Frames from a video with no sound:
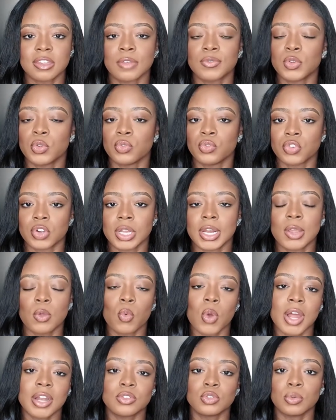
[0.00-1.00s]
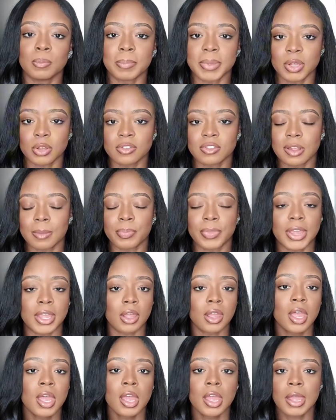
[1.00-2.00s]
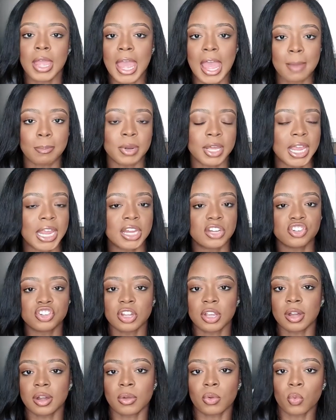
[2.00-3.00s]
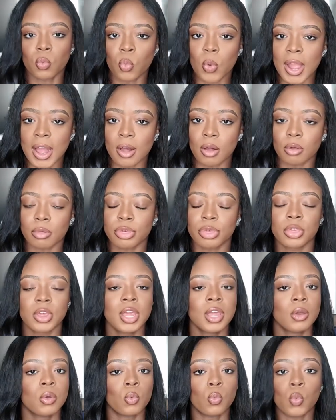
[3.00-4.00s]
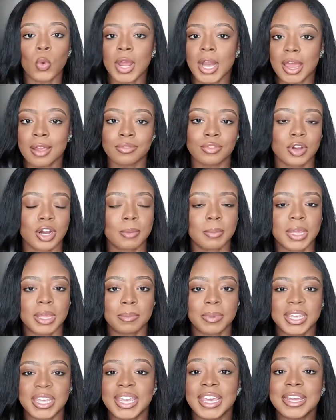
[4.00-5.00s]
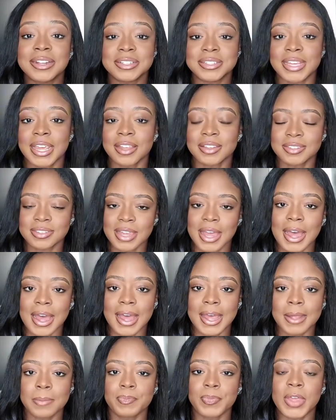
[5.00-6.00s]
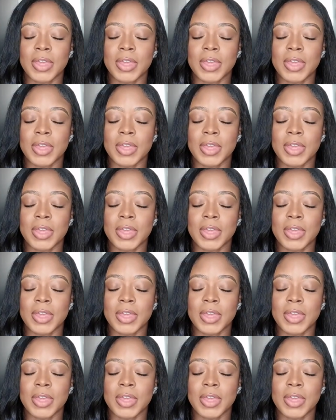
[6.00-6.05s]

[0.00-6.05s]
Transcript: If you really want to build something, application, wealth, whatever it may be, it takes time.